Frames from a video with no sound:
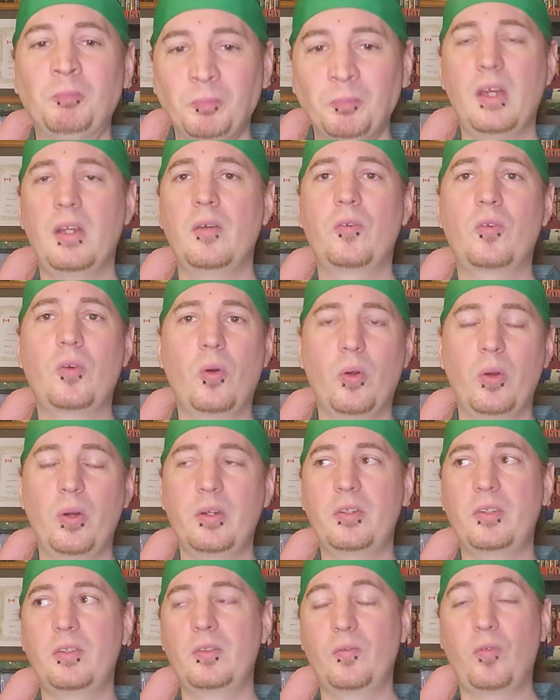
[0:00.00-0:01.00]
And of
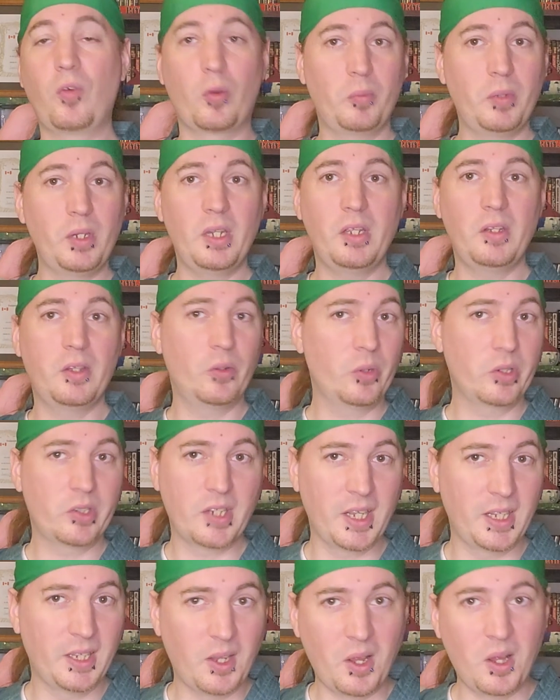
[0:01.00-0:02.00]
course, for me, there
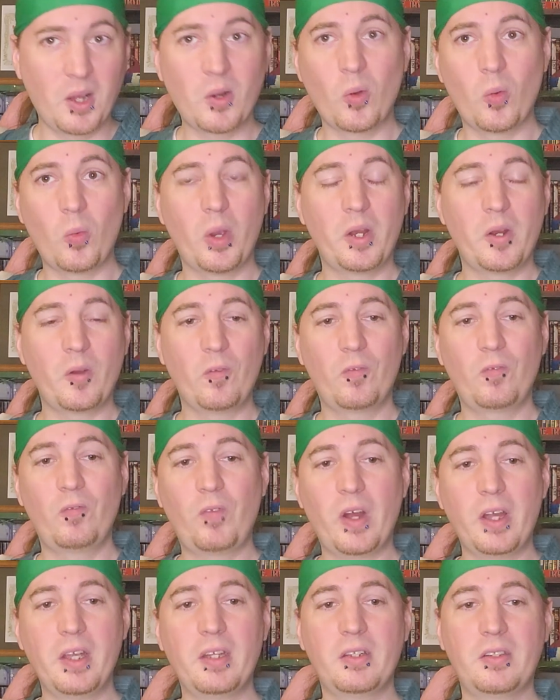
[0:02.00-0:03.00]
is a long-awaited
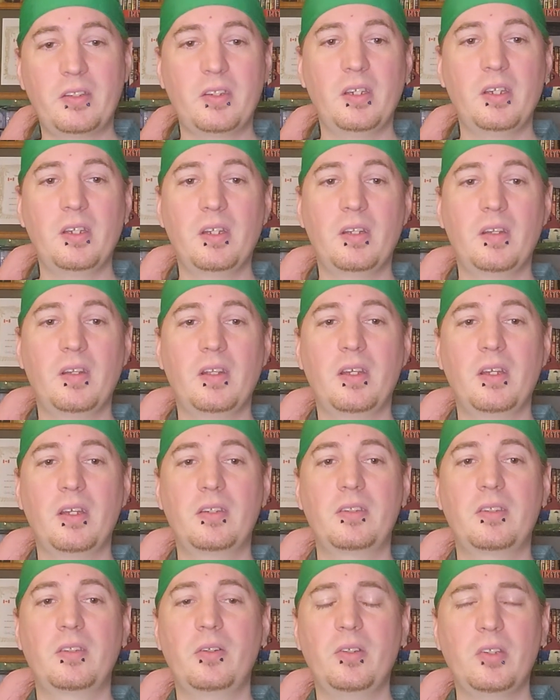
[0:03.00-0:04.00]
fight scene in
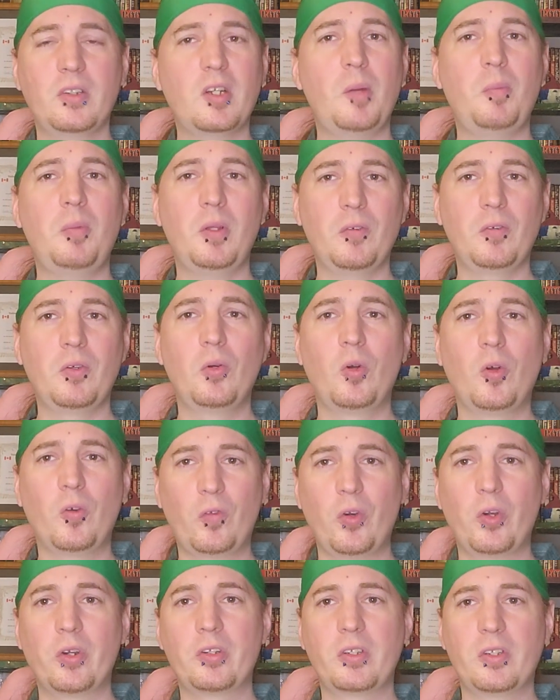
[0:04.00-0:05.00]
this. There's a couple of
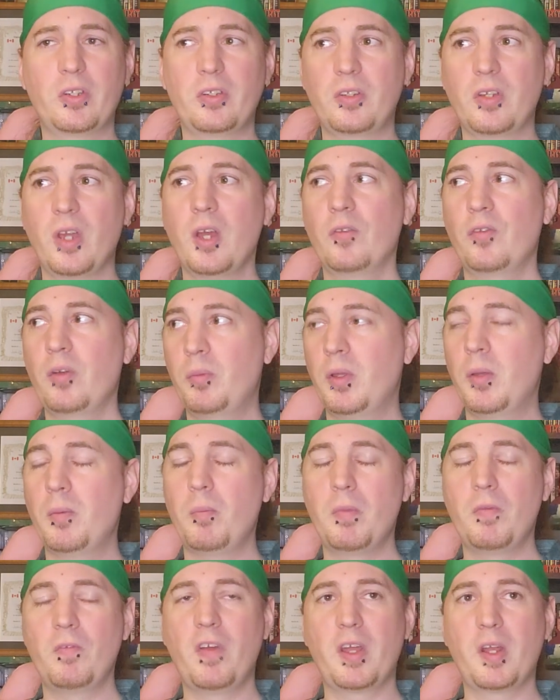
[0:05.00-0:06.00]
cool verses from the
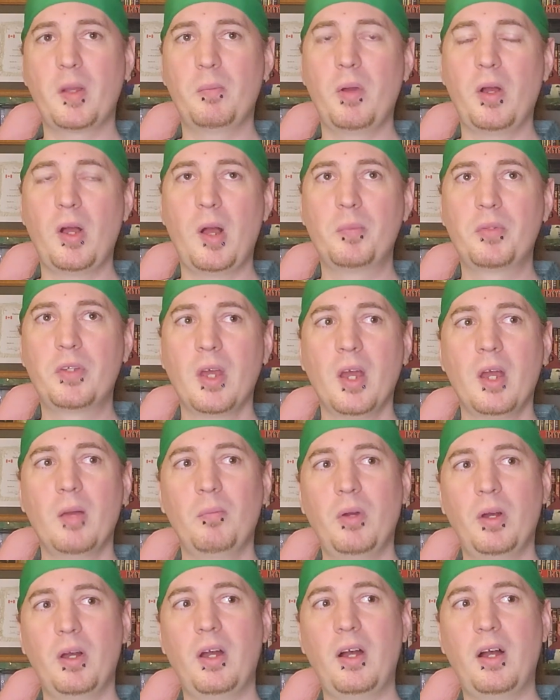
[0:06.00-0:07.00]
Venom mobs,
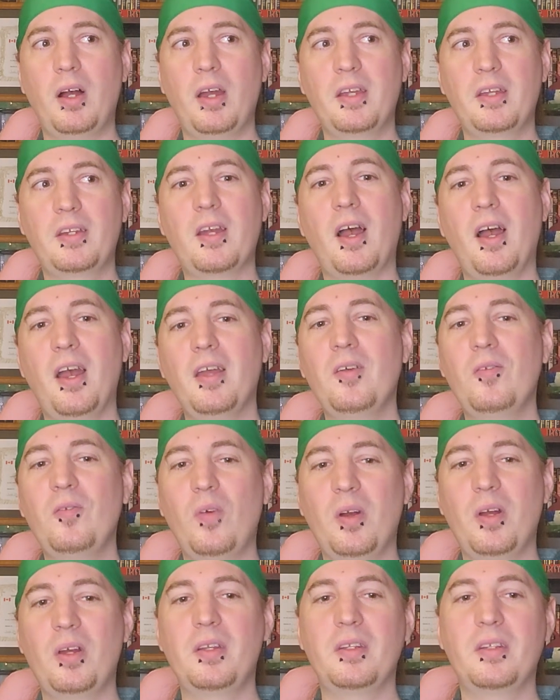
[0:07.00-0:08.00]
but I kind
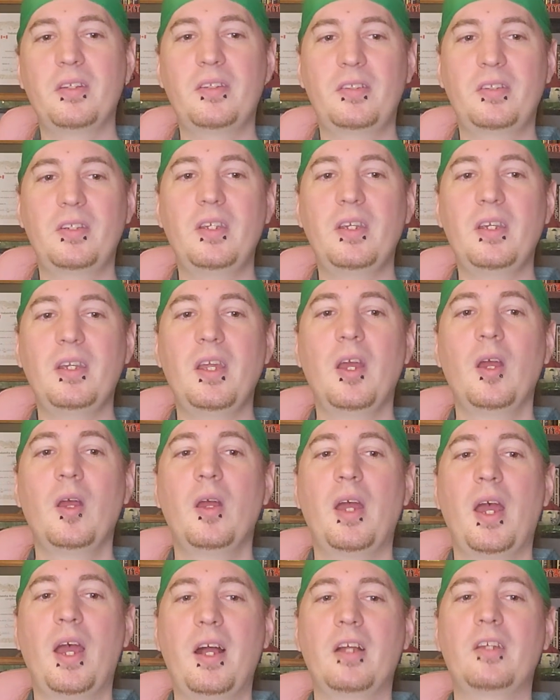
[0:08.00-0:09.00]
of wanted to see
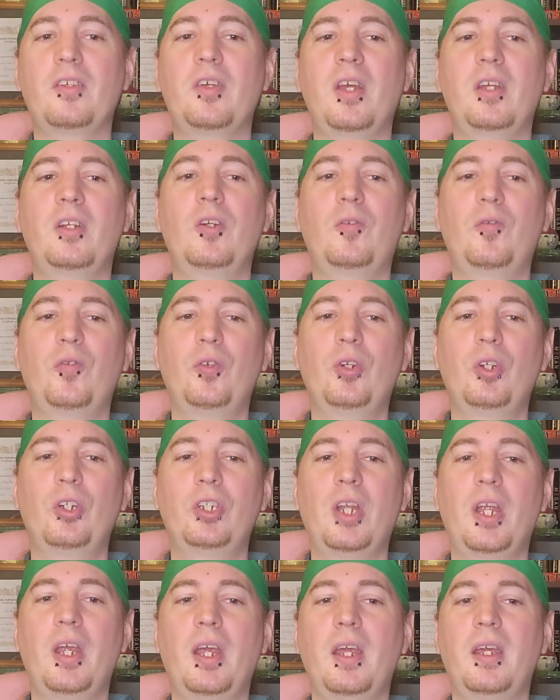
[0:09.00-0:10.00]
Alexander Fu
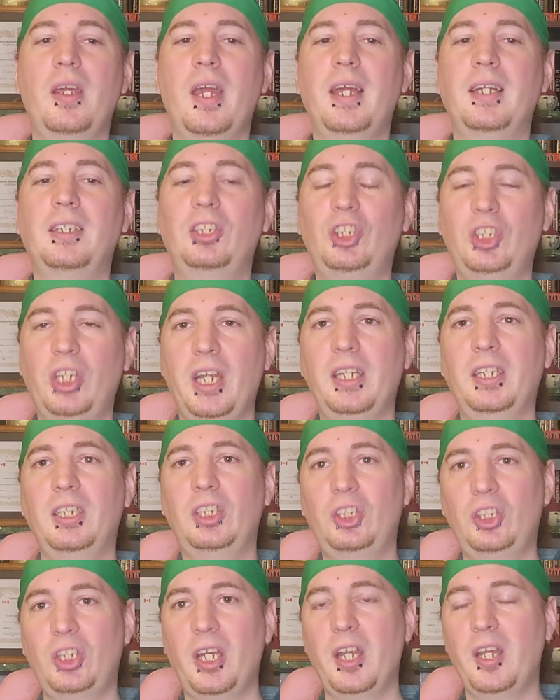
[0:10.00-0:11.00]
Shang and
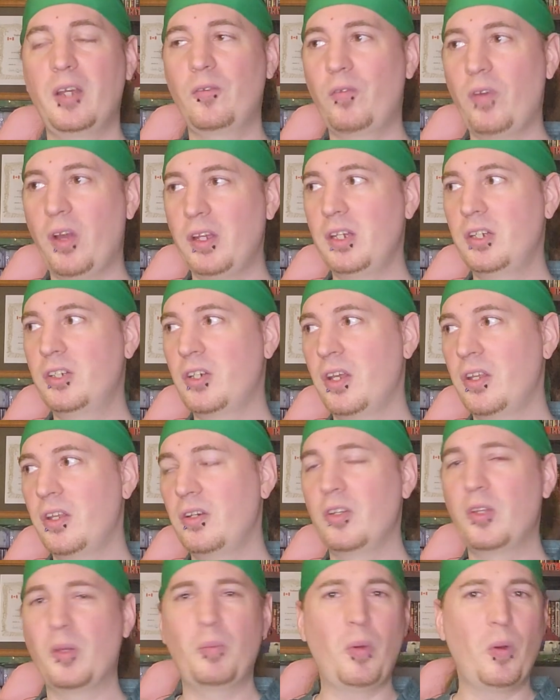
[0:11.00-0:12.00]
Chang Shang fight each
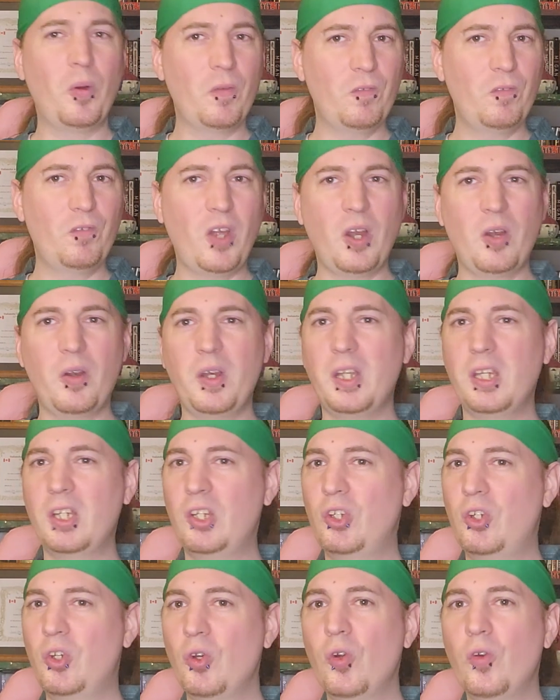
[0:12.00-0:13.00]
other. They're both very
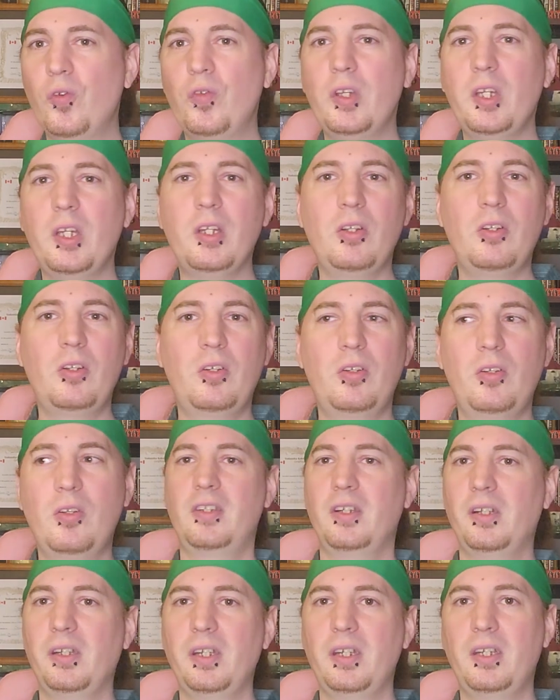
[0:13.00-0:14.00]
goofy,
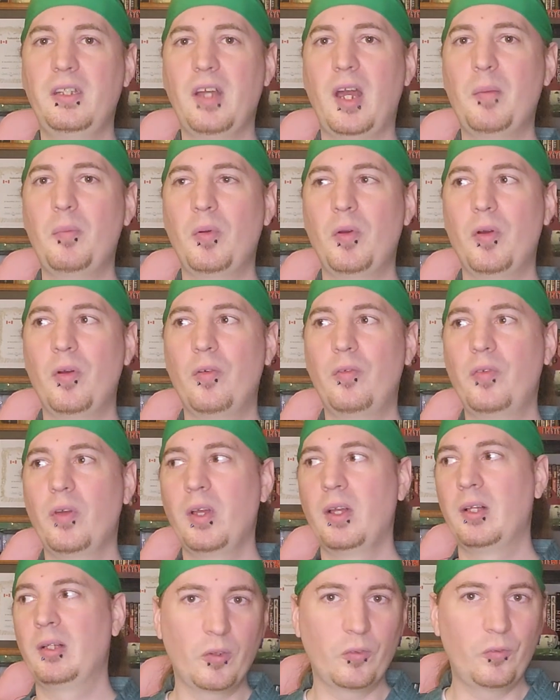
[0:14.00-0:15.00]
silly type of
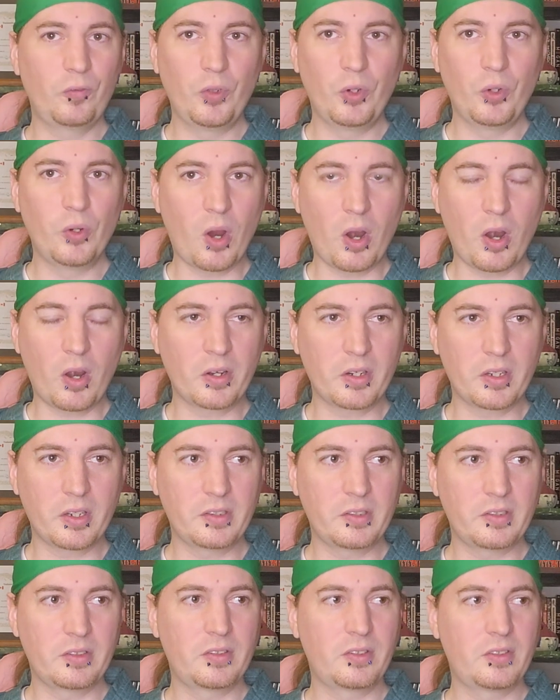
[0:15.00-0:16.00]
kung fu
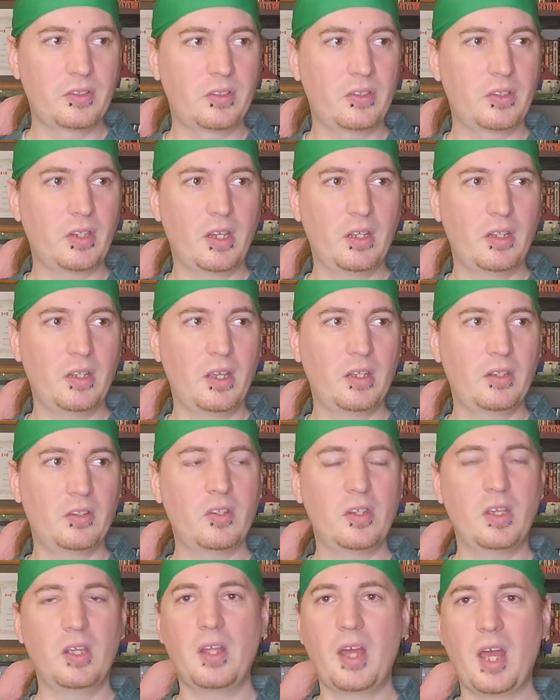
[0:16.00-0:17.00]
artists
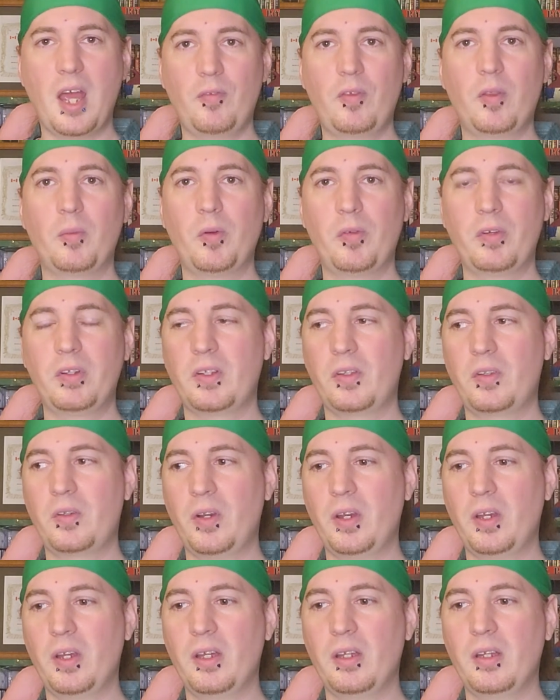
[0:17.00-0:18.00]
in half the movies that
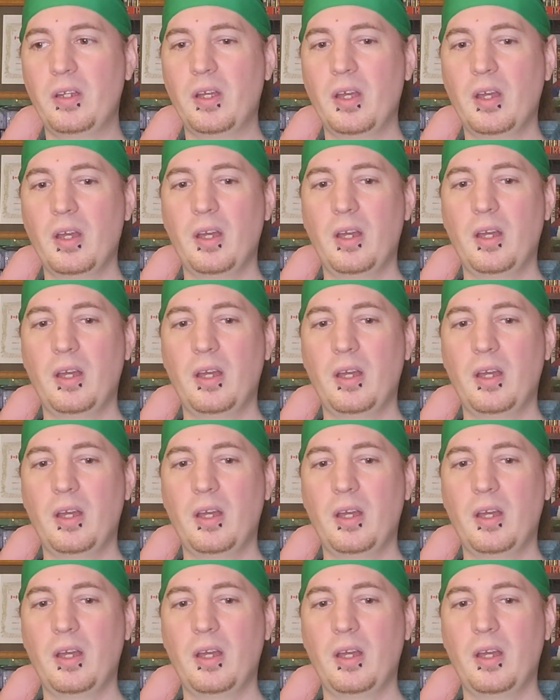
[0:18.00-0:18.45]
they're in.